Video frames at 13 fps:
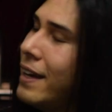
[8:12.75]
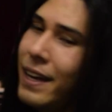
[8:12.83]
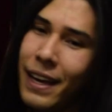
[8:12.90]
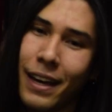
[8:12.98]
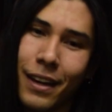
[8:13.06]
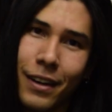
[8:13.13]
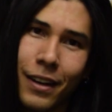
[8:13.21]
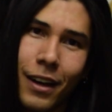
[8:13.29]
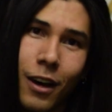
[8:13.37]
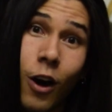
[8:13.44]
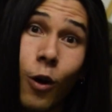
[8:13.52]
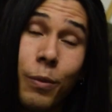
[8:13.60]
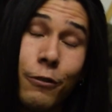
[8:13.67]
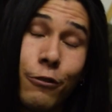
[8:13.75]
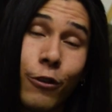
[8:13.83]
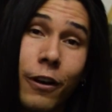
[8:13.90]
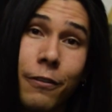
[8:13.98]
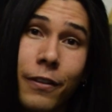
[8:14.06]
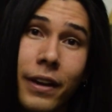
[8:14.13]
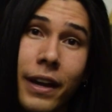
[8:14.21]
And oh,
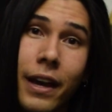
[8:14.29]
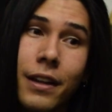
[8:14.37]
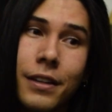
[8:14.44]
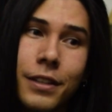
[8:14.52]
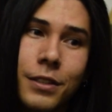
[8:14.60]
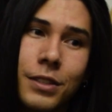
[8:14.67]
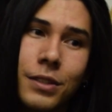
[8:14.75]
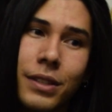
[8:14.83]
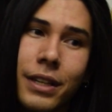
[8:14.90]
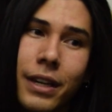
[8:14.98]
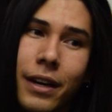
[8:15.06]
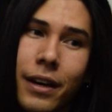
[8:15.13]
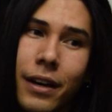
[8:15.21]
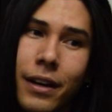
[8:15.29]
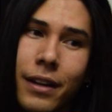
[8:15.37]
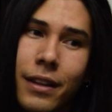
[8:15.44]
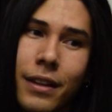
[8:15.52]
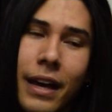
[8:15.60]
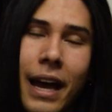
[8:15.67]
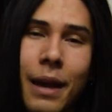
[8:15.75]
before I forget, usually the
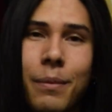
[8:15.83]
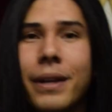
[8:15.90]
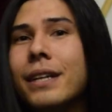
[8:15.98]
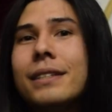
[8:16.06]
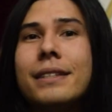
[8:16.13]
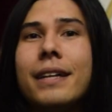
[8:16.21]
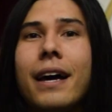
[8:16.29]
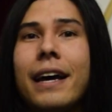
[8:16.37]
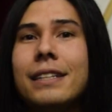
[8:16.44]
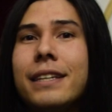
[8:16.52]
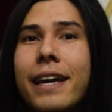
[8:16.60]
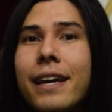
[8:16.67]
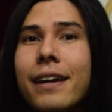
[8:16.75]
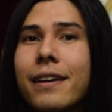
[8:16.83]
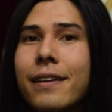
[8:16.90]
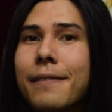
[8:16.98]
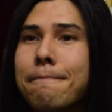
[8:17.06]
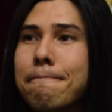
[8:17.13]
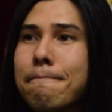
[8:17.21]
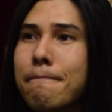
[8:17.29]
Ibanez that I take
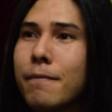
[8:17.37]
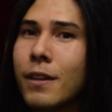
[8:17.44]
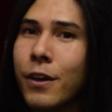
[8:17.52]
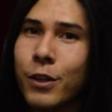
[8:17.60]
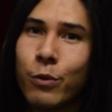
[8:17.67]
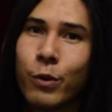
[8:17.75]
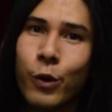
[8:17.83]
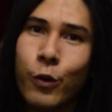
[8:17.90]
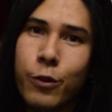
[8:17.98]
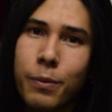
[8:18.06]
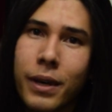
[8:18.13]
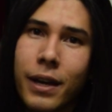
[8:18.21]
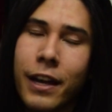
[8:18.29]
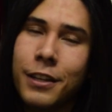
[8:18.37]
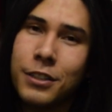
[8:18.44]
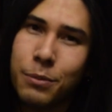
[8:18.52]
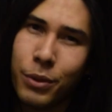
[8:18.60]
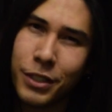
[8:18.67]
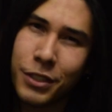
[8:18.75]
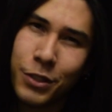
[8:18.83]
on the road with me, I usually
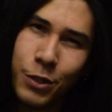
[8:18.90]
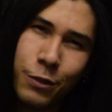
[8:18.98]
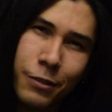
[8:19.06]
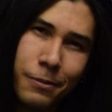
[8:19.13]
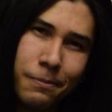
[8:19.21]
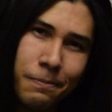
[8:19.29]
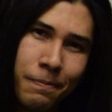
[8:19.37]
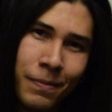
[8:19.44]
bring 2 of them,